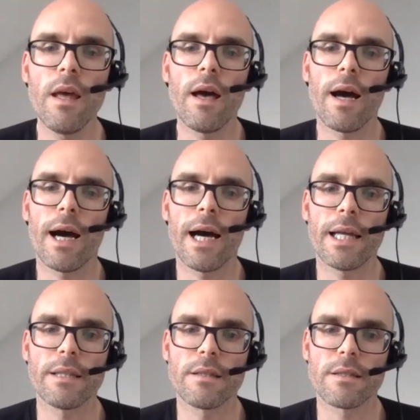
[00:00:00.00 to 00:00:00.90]

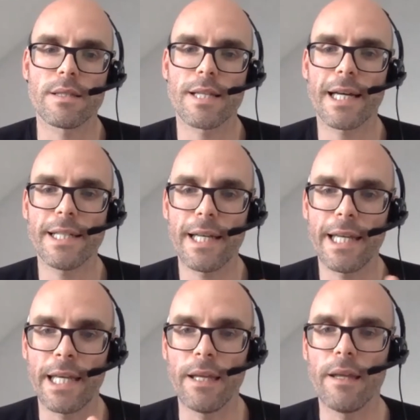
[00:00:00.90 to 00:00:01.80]
And
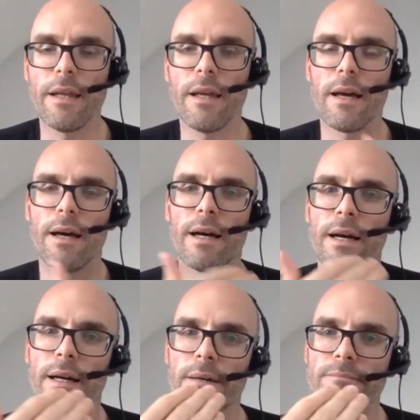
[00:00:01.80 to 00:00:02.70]
sadly,
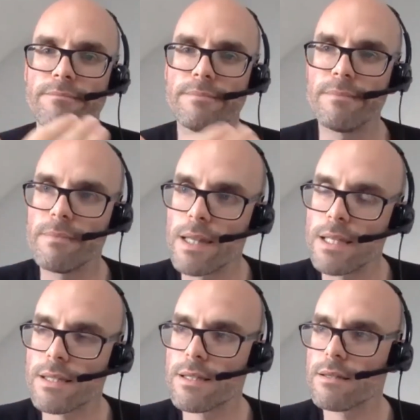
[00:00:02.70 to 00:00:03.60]

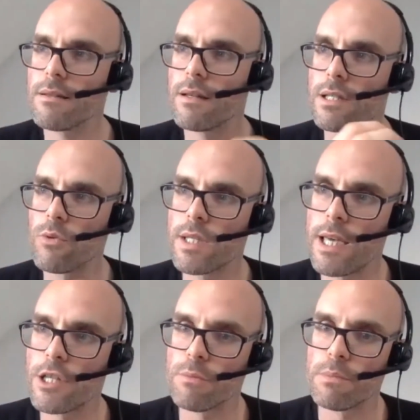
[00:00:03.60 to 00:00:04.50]
this
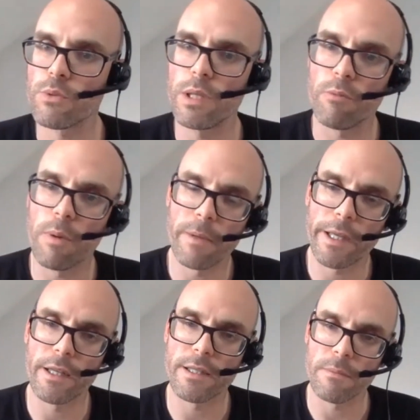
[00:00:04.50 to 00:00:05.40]
association between
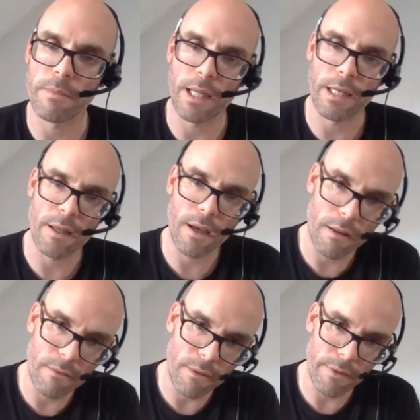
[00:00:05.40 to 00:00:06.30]
republicanism and
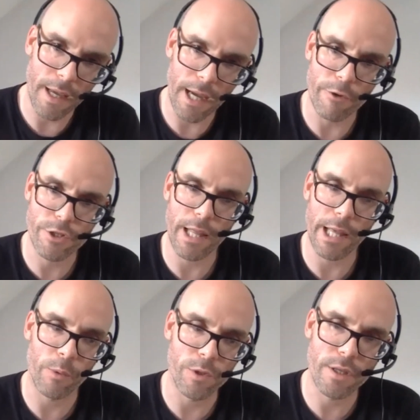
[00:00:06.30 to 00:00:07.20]
the Irish
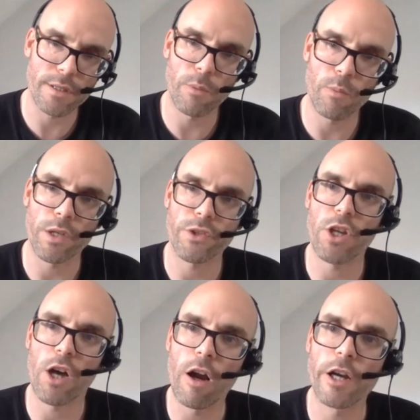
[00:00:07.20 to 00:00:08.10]
language has somewhat
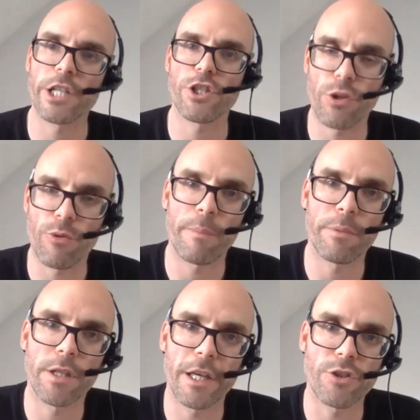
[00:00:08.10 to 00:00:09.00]
tarnished the
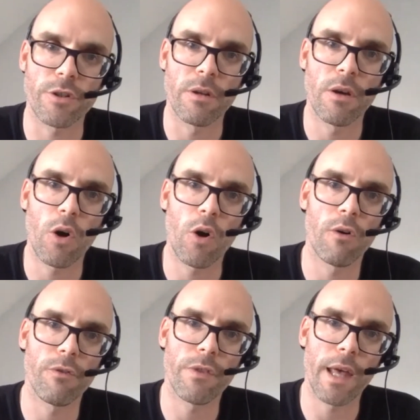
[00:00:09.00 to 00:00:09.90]
reputation
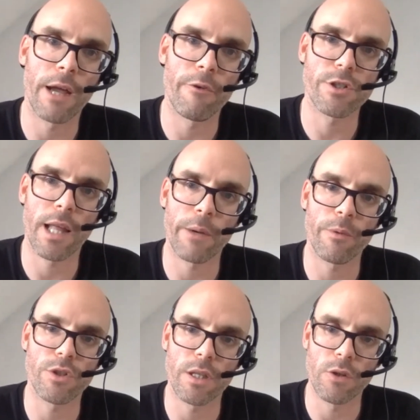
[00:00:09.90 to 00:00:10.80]
of the Irish
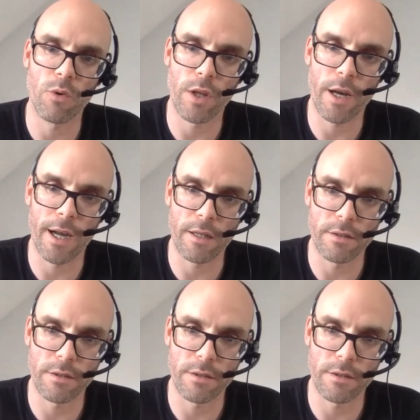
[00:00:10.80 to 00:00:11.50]
language in Northern Ireland.